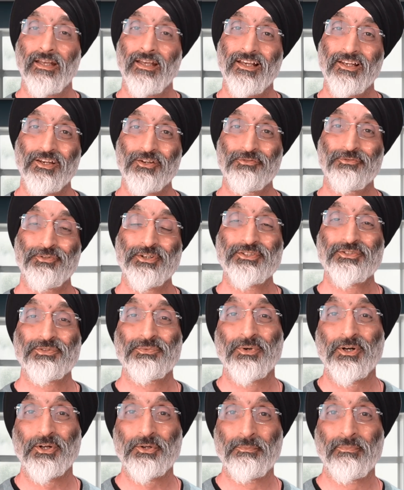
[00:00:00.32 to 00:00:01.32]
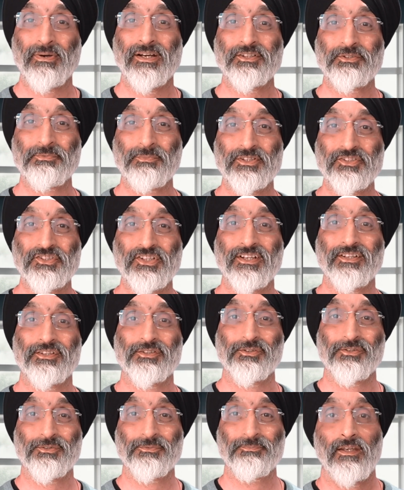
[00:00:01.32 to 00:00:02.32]
Hello friends and welcome back to my
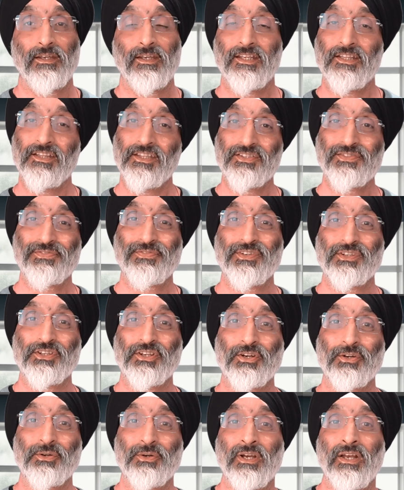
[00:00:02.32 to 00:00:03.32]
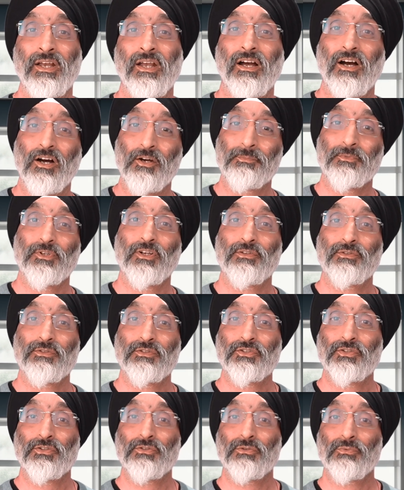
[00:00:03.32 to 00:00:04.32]
channel. In this video I'm going
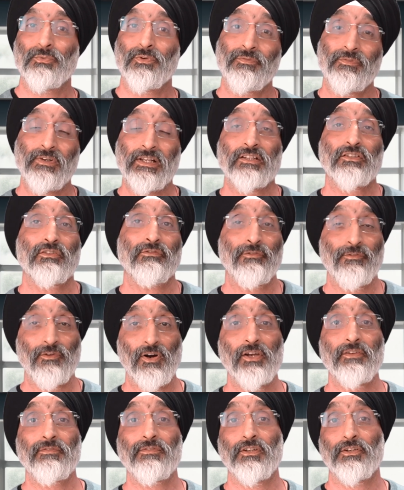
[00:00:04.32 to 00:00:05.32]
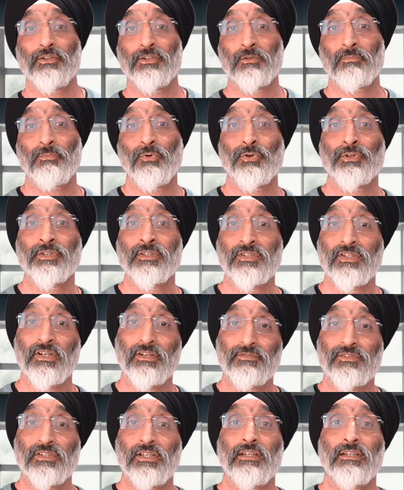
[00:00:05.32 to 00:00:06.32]
to reflect on five learning points
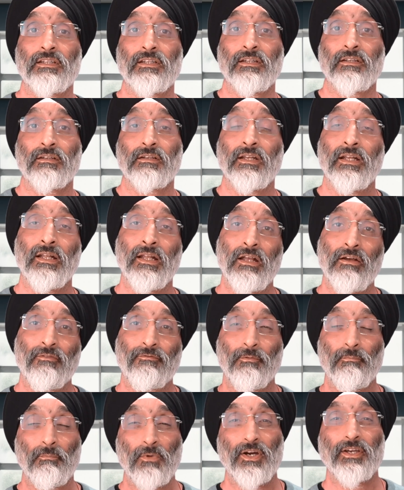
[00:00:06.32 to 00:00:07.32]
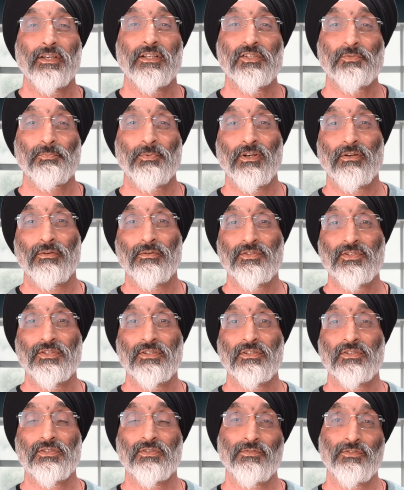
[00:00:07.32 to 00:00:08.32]
I've taken from my
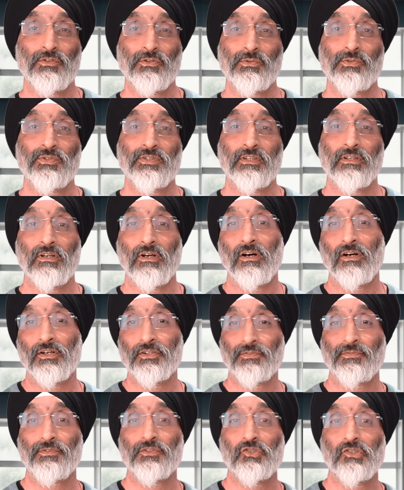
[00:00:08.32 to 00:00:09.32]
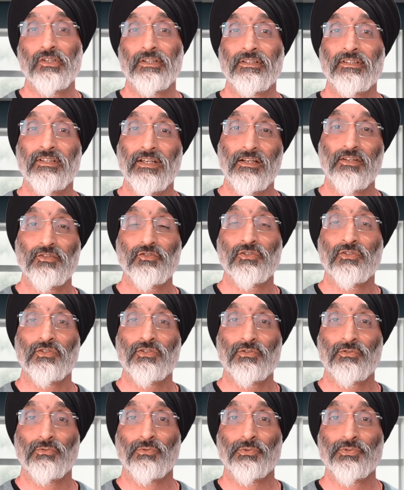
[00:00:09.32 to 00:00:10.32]
experiences of using artificial
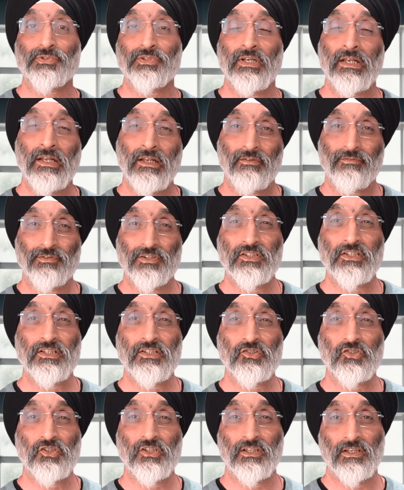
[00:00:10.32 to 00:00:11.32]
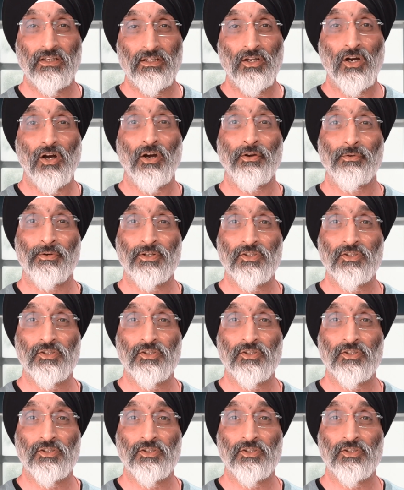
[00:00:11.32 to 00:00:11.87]
intelligence tools for teaching in higher